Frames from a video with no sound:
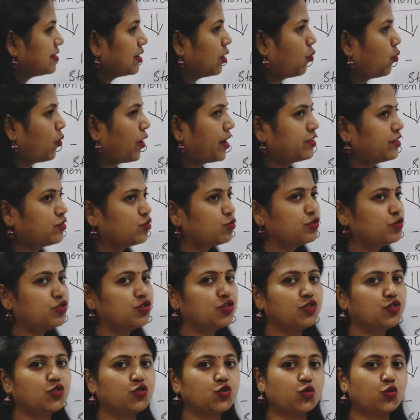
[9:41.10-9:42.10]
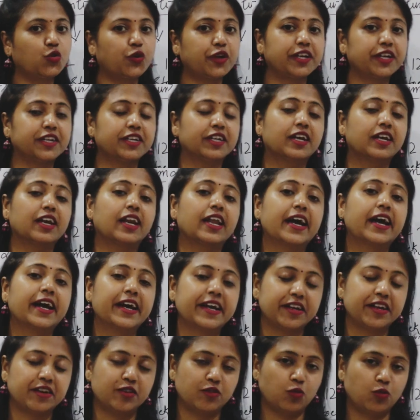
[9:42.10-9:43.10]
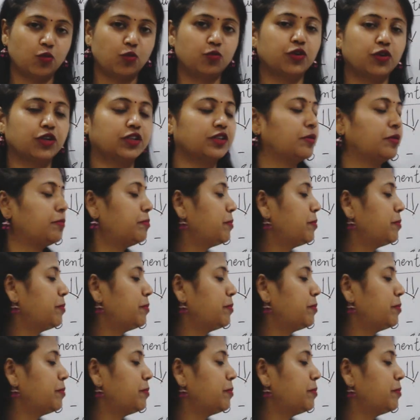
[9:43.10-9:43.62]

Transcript: the ones which is showing decline over the